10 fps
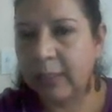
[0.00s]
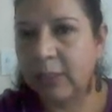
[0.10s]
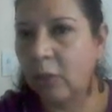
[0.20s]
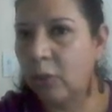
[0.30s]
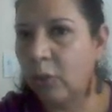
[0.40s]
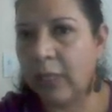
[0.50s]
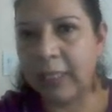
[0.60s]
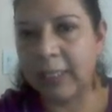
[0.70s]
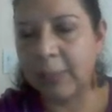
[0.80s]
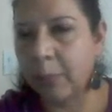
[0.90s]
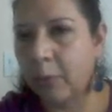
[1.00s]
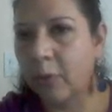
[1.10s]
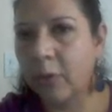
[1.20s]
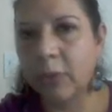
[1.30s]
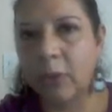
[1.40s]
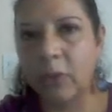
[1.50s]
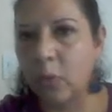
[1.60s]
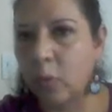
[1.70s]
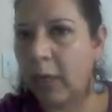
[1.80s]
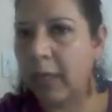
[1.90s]
So you can export
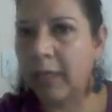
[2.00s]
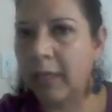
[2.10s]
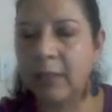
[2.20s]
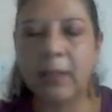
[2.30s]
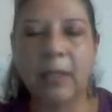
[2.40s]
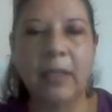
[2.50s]
your writing